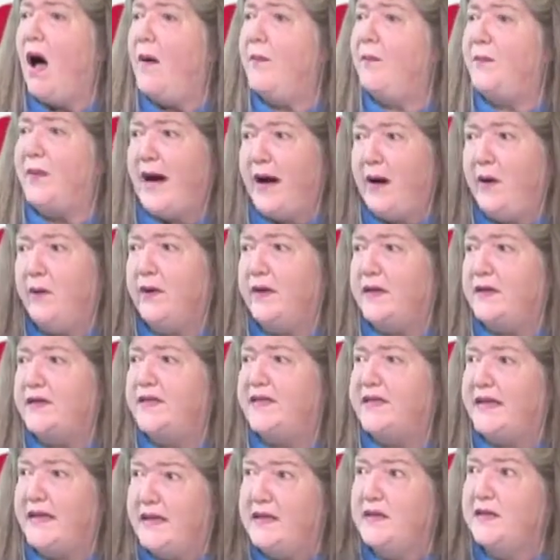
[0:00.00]
parents
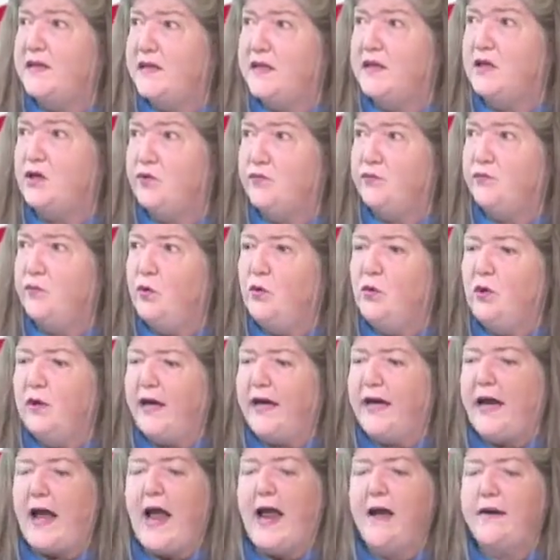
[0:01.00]
since this
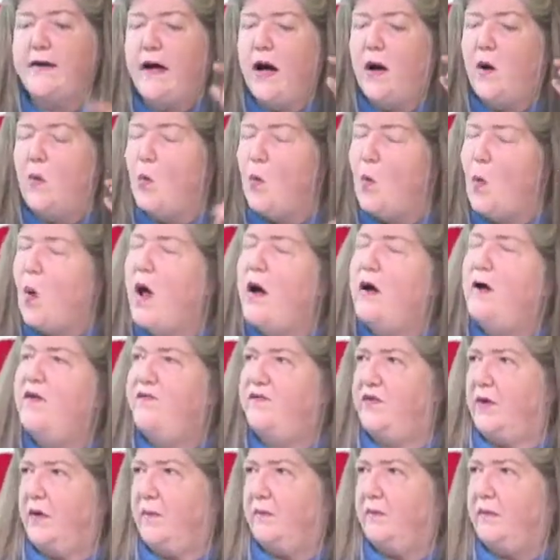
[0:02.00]
ruling, and not one of
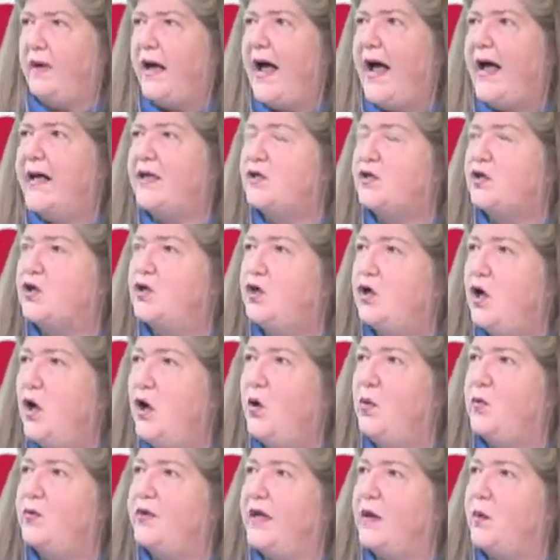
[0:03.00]
them has
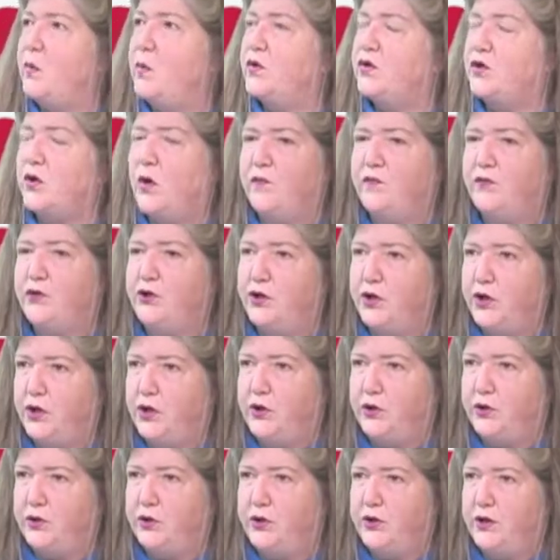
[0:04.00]
known that it was
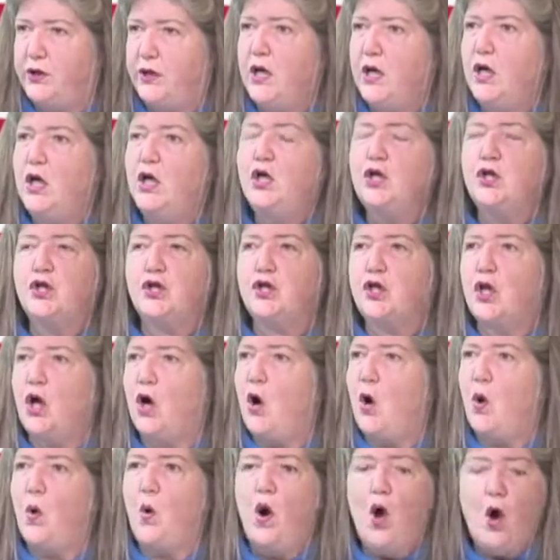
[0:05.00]
overturned.
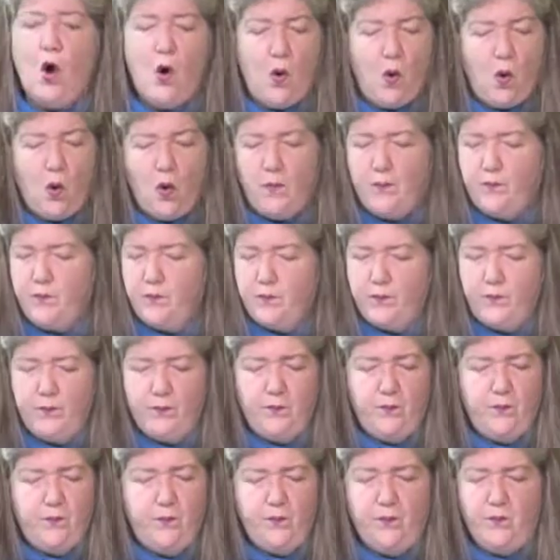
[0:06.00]
No, no one's aware
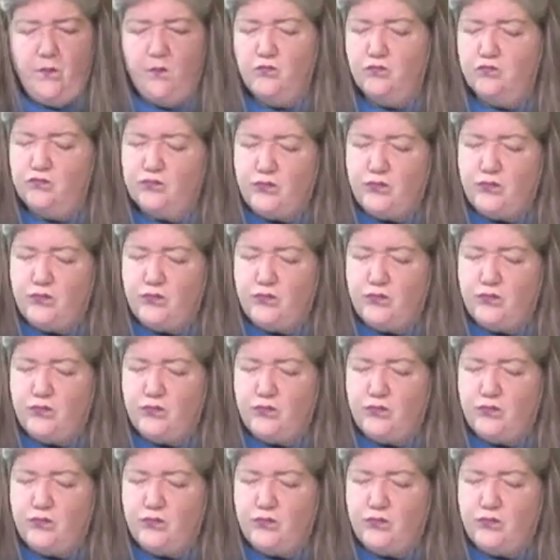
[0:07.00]
of it. No,